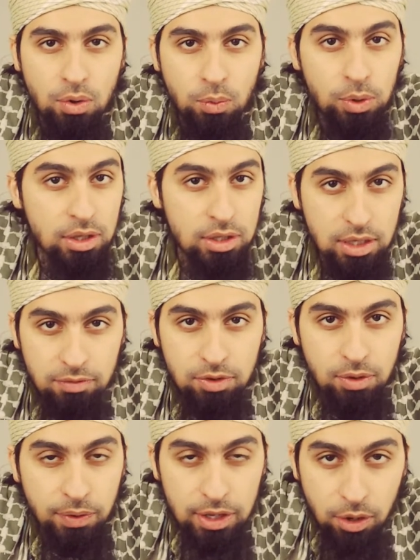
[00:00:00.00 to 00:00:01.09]
We'll leave
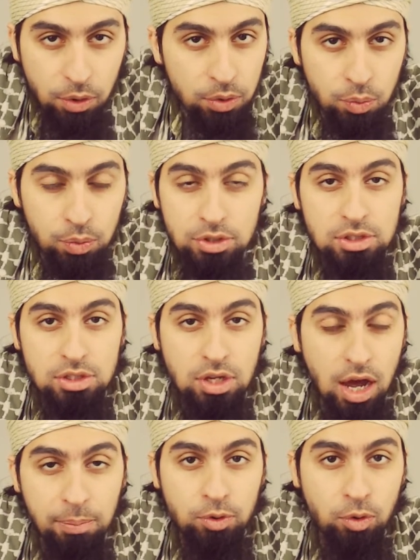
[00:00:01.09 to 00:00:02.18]
you alone, we'll
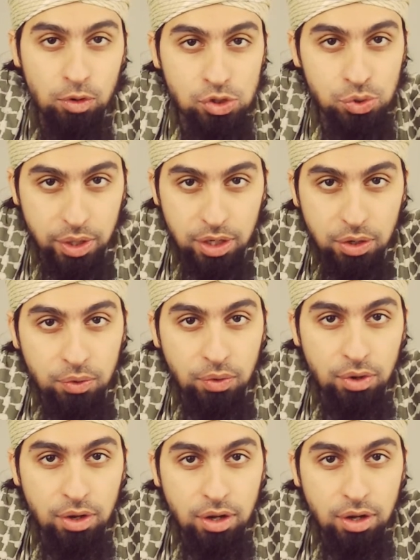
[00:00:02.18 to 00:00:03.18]
stop torturing you,